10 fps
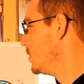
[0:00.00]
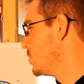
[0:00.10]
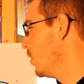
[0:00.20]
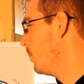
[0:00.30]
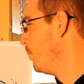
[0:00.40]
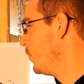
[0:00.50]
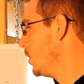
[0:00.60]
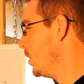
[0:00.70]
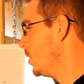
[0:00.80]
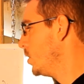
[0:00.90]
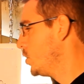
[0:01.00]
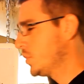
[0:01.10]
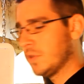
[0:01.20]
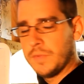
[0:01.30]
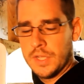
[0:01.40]
So
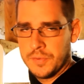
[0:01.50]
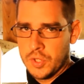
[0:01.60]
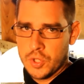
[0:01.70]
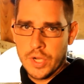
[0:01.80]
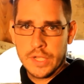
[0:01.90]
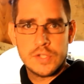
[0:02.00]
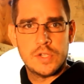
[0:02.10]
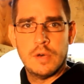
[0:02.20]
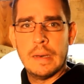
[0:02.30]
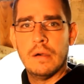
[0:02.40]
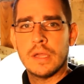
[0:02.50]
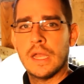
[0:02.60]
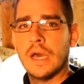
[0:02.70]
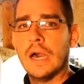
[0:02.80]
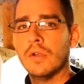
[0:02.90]
just some tips and tricks about
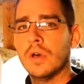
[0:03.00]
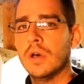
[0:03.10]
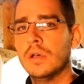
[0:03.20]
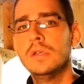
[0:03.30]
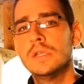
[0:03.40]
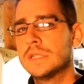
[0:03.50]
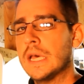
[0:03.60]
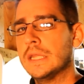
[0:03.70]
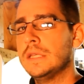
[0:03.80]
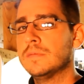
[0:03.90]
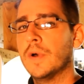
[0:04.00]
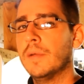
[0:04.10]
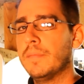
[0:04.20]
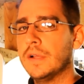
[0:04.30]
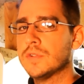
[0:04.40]
kind of how to set these
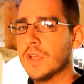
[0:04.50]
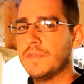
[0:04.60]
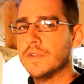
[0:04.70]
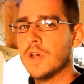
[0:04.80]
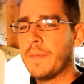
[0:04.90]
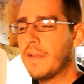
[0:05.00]
bell siphons up.